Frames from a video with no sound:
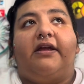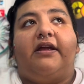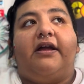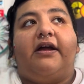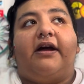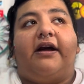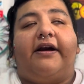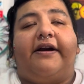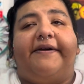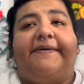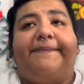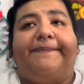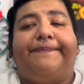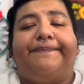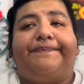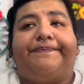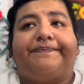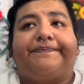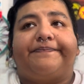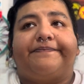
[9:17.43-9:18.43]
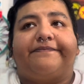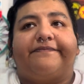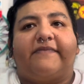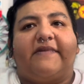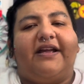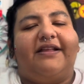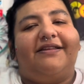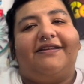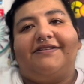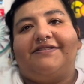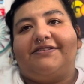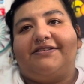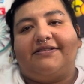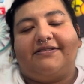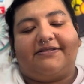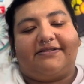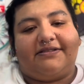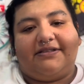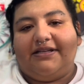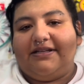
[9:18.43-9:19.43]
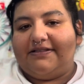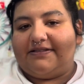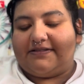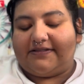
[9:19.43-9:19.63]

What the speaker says: Um, and it's